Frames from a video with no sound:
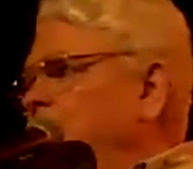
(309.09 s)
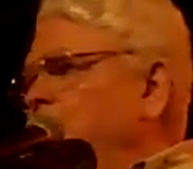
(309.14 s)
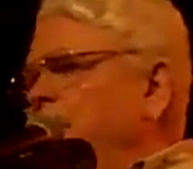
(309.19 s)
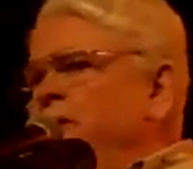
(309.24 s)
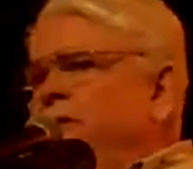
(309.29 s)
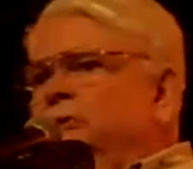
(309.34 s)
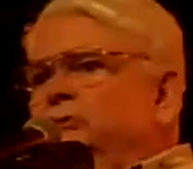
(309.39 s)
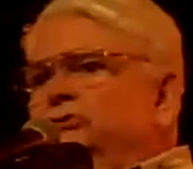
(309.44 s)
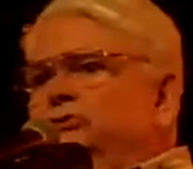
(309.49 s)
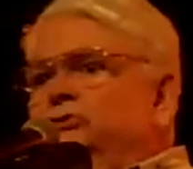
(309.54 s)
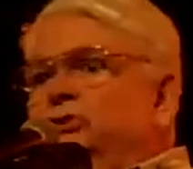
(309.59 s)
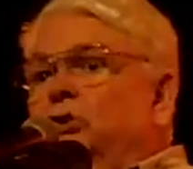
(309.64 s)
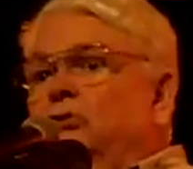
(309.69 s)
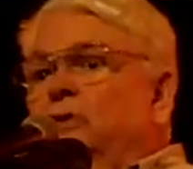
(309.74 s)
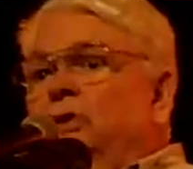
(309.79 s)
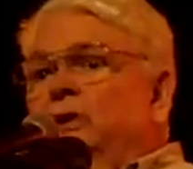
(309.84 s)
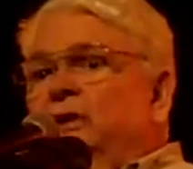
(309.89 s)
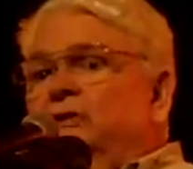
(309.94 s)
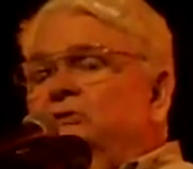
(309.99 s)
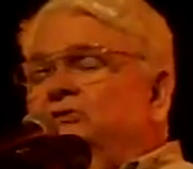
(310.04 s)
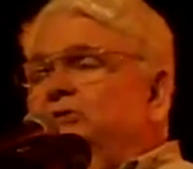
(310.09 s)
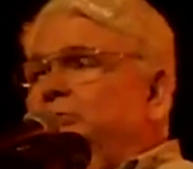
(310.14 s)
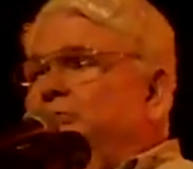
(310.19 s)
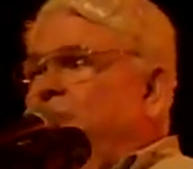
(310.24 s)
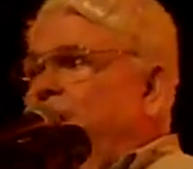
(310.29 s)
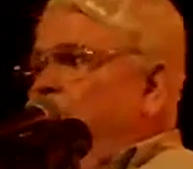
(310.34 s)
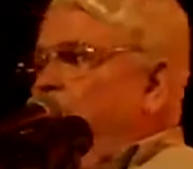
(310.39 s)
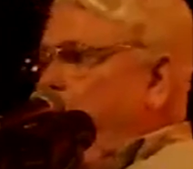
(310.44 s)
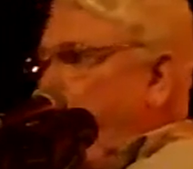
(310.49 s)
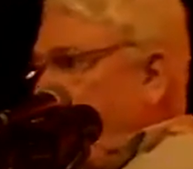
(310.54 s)
and there's no one else
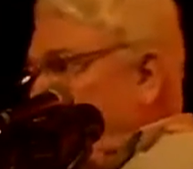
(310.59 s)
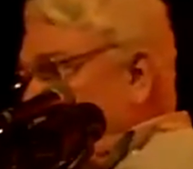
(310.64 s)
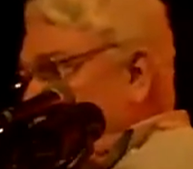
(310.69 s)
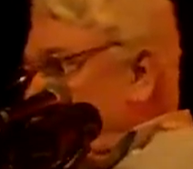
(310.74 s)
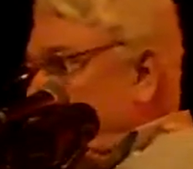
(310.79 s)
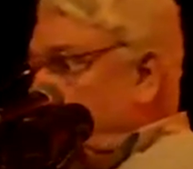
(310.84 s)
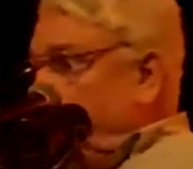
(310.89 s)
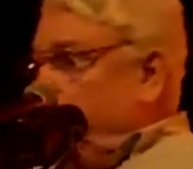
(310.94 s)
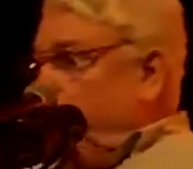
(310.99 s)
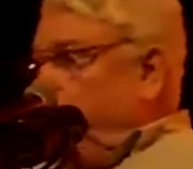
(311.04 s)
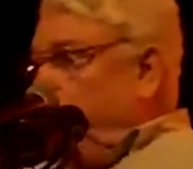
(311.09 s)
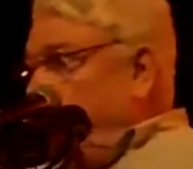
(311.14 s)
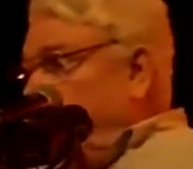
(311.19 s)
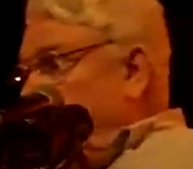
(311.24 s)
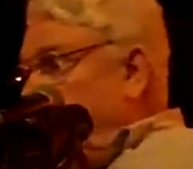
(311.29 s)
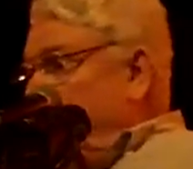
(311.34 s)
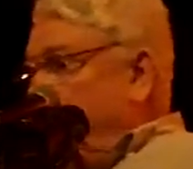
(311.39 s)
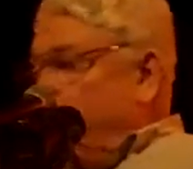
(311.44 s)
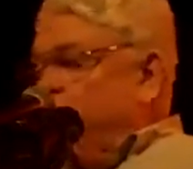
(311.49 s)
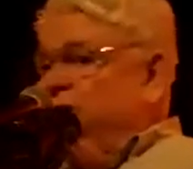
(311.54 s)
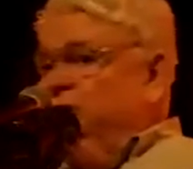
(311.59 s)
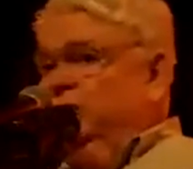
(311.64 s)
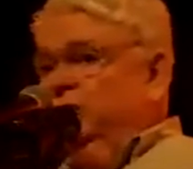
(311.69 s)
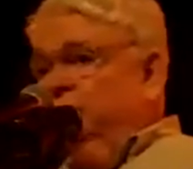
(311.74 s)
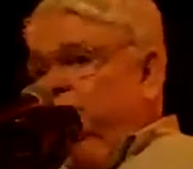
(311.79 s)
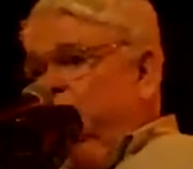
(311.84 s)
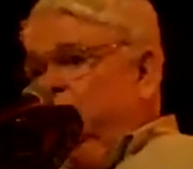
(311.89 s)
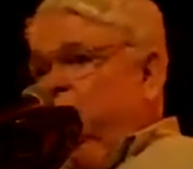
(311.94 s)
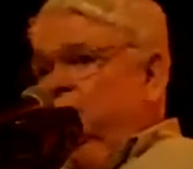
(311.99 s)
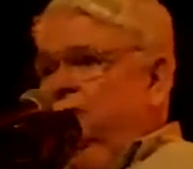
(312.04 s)
around, and she's
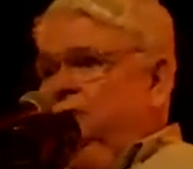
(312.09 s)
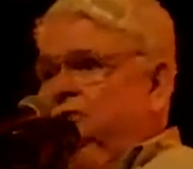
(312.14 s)
motioning me.